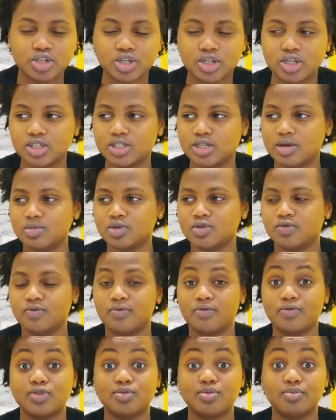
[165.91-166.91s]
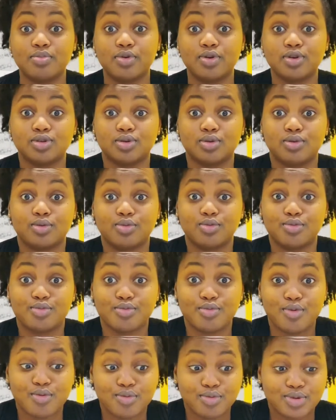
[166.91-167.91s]
in terms of spiritual
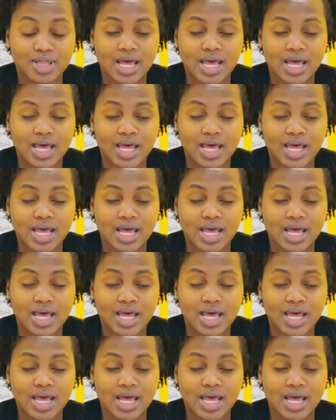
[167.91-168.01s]
growth.